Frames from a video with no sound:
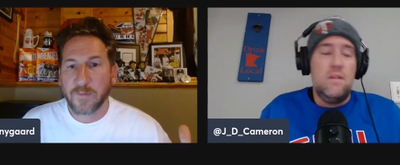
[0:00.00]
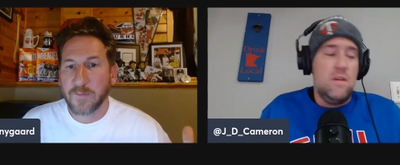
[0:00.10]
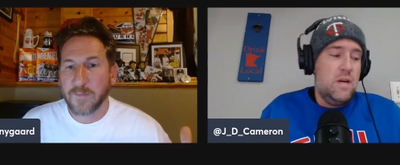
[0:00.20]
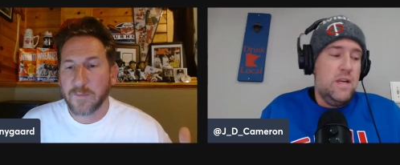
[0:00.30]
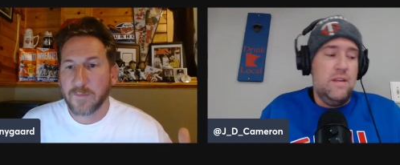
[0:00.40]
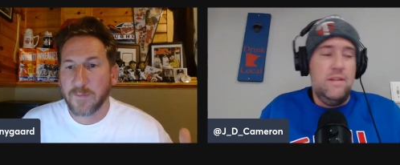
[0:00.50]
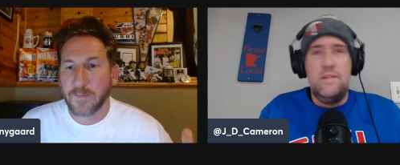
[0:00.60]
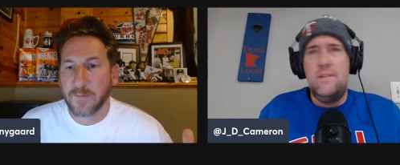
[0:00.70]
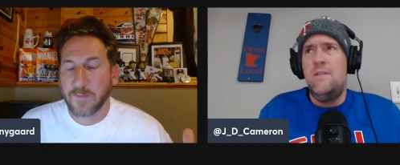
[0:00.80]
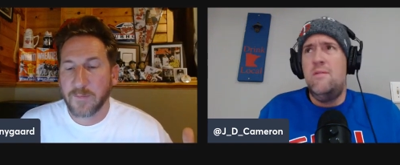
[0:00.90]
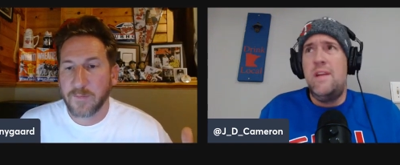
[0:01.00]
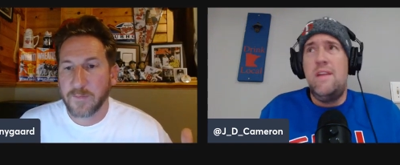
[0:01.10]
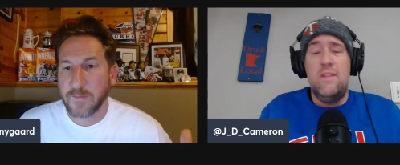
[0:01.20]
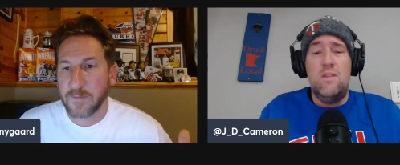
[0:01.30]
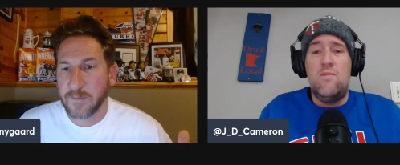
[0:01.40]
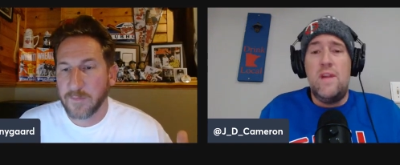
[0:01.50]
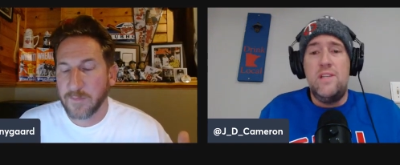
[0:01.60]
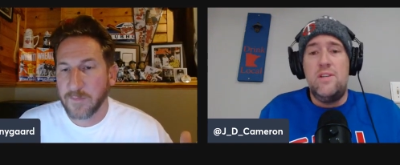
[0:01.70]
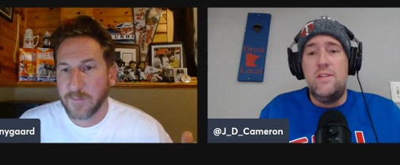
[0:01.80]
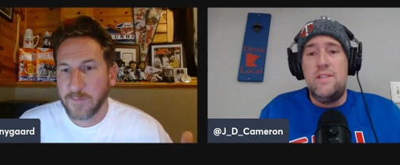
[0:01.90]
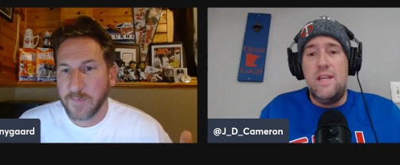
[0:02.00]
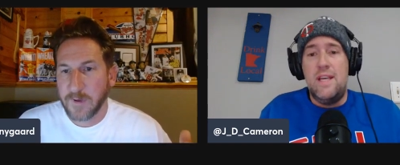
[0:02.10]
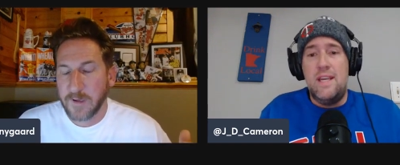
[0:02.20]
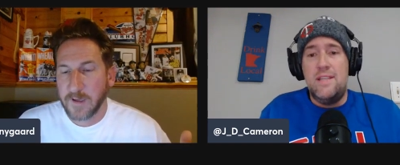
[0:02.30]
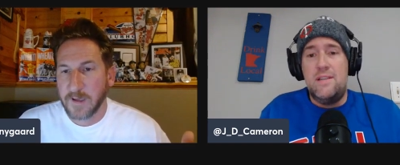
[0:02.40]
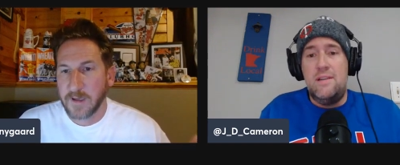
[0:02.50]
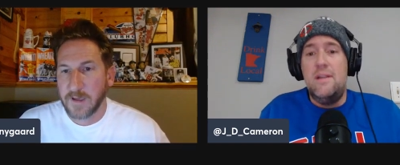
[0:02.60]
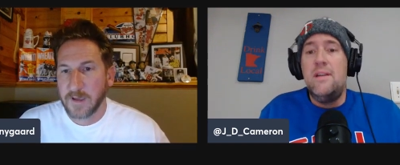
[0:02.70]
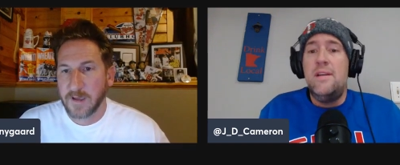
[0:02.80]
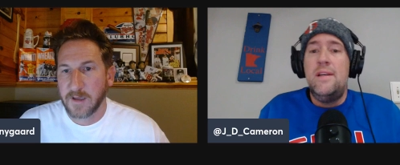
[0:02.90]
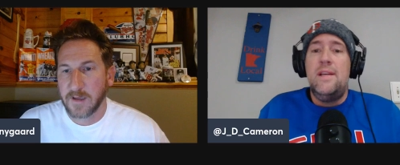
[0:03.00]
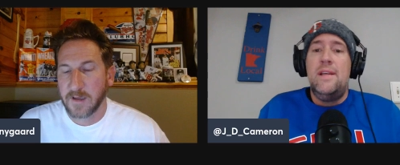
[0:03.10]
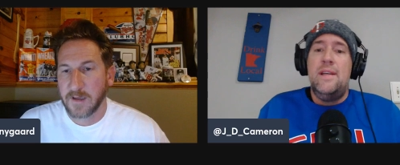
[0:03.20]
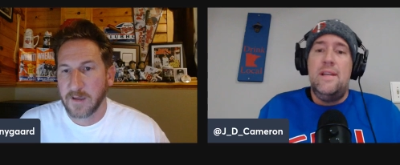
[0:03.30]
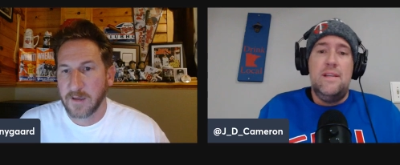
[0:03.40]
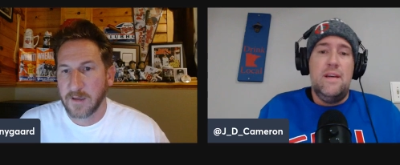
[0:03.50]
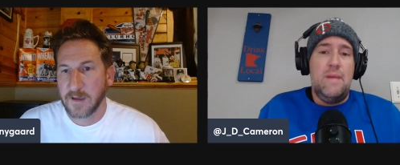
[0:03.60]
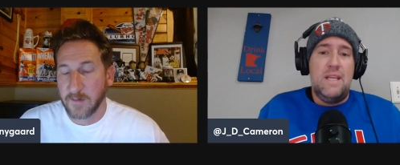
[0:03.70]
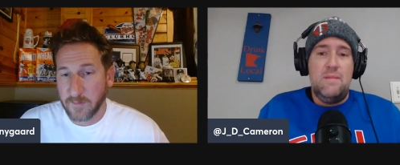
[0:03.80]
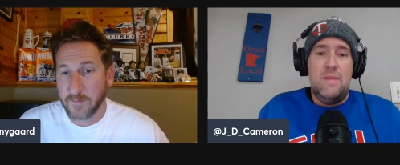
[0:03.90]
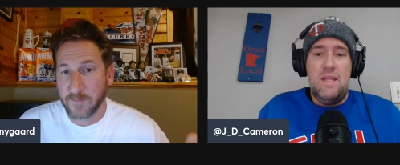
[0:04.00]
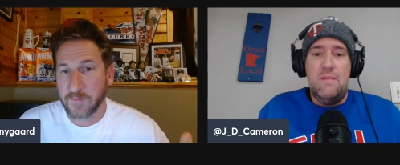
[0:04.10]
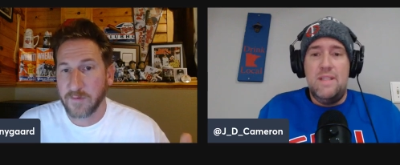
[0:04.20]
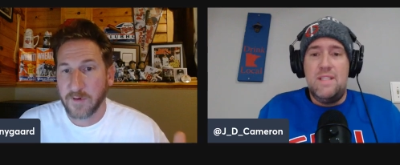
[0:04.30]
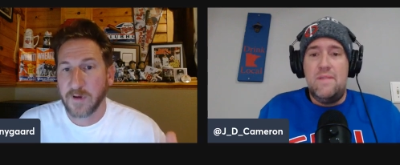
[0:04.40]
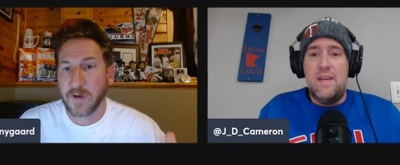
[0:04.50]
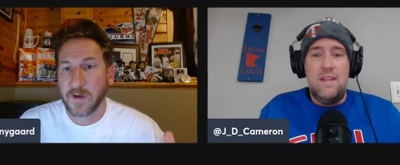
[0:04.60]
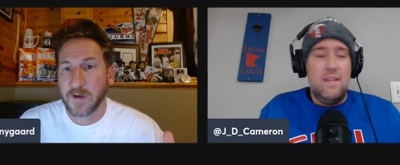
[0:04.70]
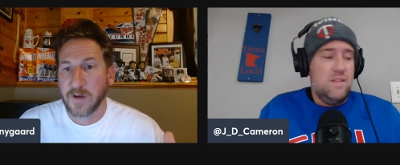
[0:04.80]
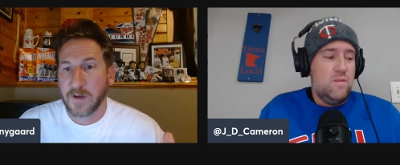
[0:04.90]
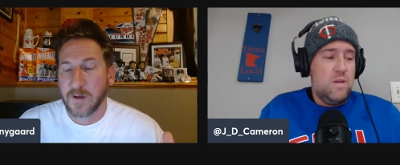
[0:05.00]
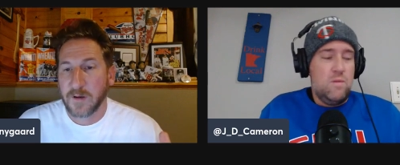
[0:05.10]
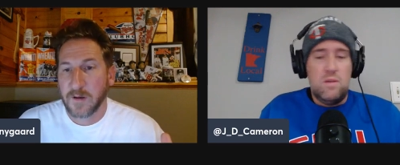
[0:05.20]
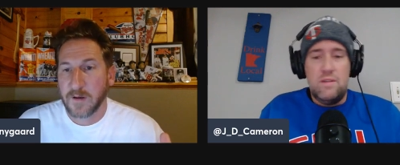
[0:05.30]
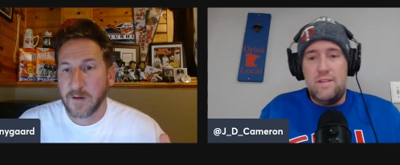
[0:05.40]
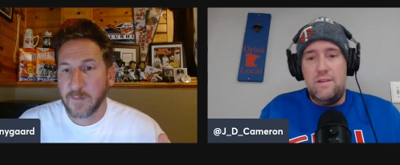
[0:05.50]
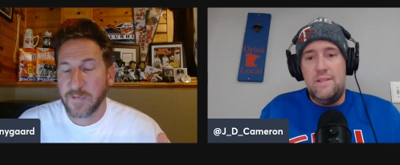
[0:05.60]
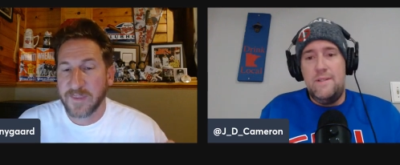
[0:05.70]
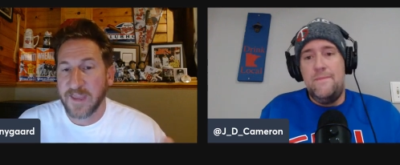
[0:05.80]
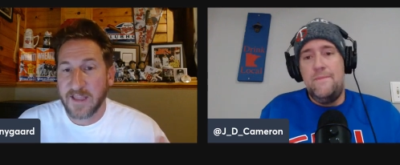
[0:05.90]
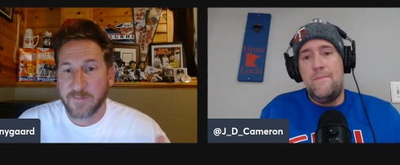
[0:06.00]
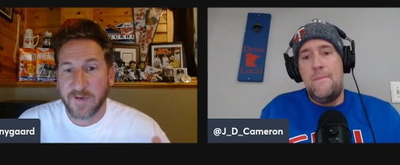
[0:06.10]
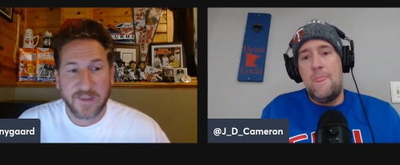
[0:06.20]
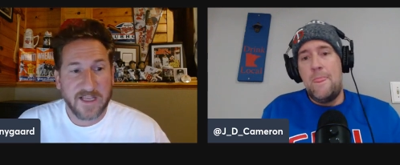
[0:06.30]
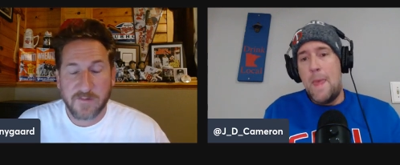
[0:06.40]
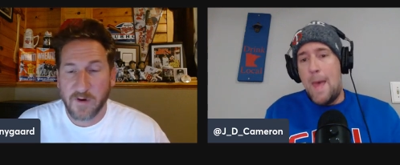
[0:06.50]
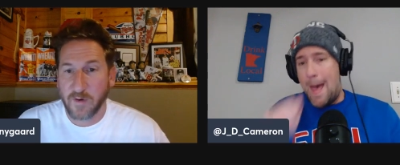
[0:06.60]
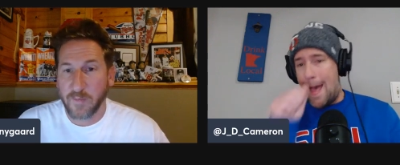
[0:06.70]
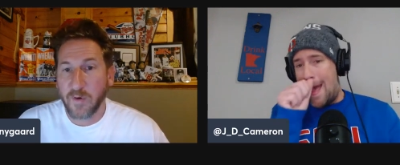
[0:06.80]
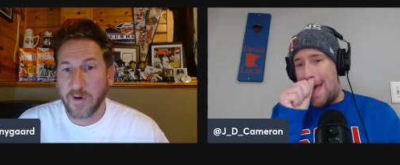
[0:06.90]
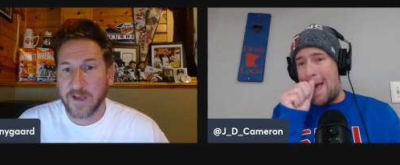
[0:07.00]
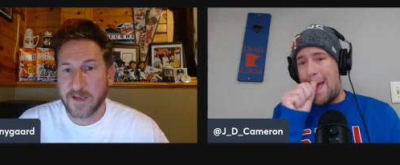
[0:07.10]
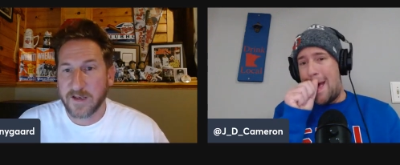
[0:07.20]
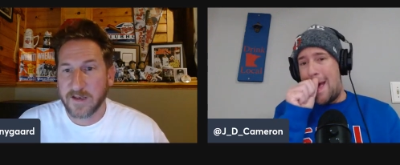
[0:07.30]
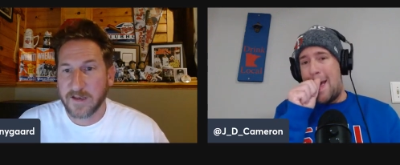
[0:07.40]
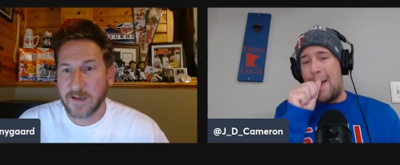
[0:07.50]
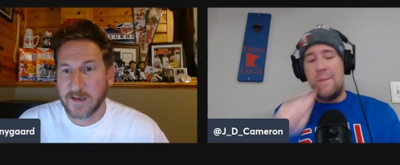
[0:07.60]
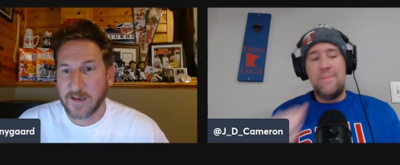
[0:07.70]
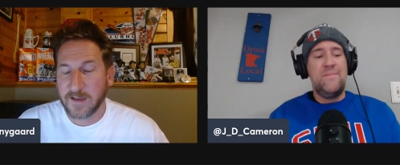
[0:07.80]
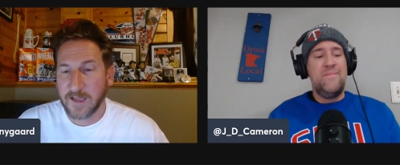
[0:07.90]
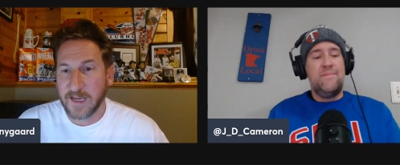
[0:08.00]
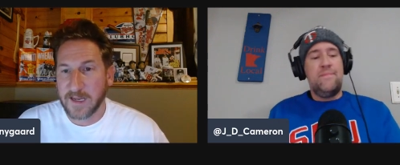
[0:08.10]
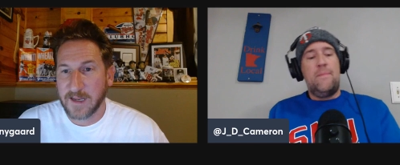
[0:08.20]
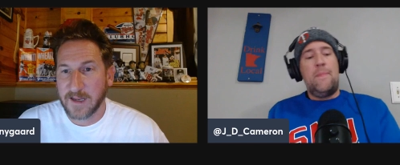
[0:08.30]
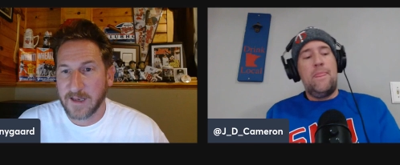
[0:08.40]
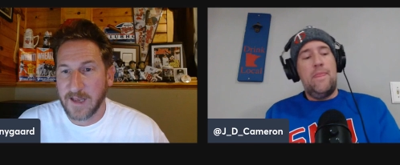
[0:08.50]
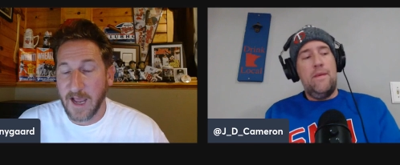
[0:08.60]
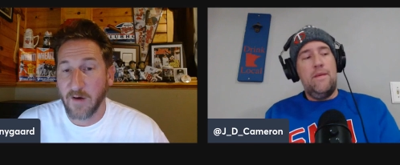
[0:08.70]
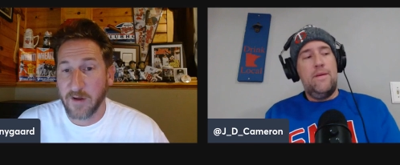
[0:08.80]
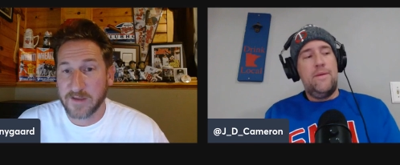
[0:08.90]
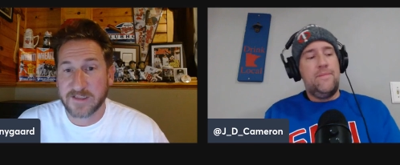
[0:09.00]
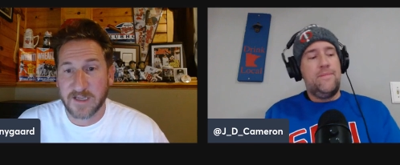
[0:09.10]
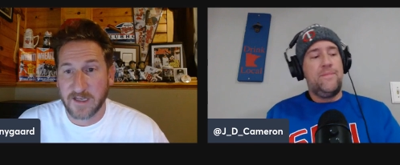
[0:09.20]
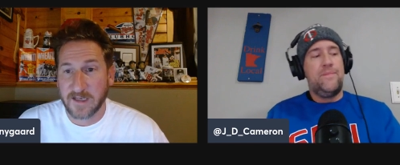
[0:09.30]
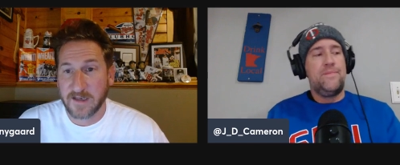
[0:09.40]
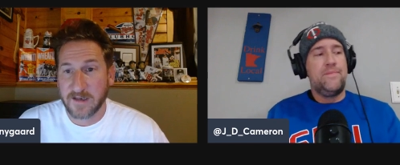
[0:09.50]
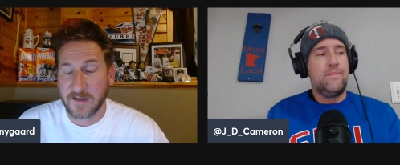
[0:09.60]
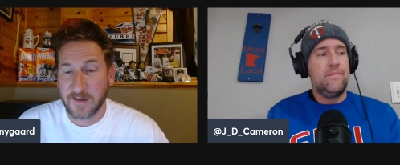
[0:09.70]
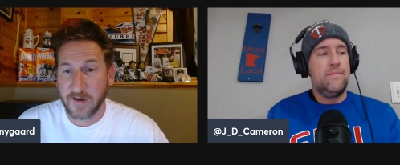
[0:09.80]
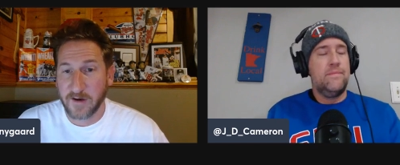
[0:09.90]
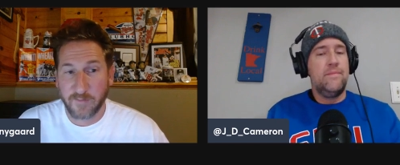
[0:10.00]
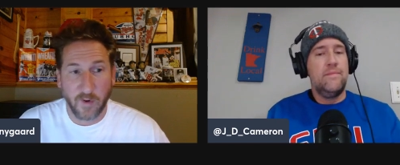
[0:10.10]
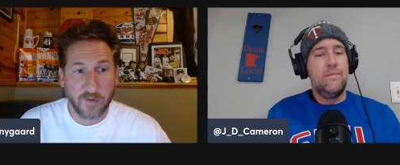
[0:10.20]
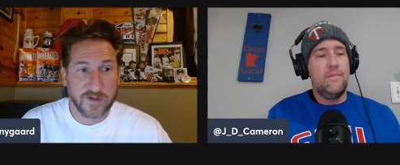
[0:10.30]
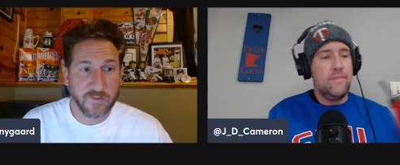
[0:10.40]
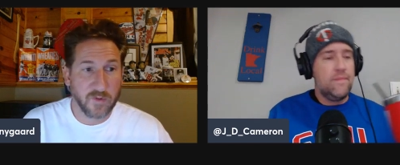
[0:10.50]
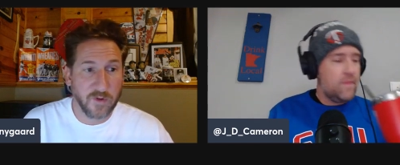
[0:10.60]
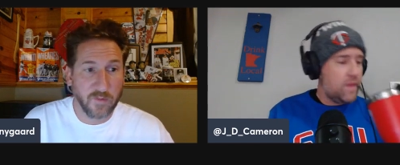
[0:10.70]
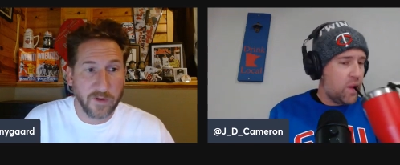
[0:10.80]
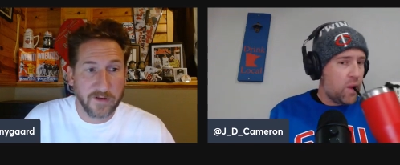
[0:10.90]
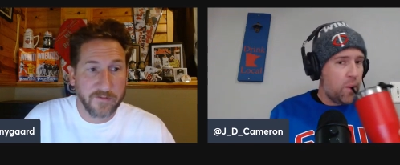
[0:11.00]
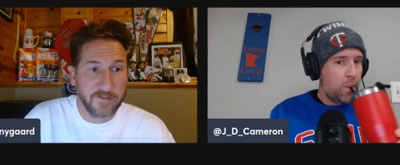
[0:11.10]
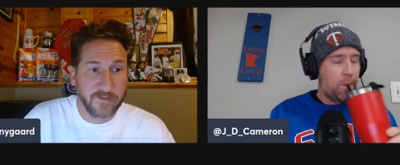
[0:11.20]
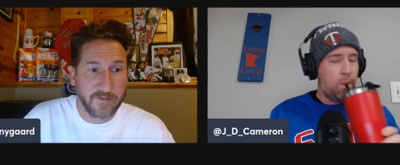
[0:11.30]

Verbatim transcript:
Speaker 1: Guardians, even the Rangers, I guess, are about to be in the midst of that, and they just won a World Series.
Speaker 2: But that, but that's my whole point. Like, now all of a sudden their bonus pool went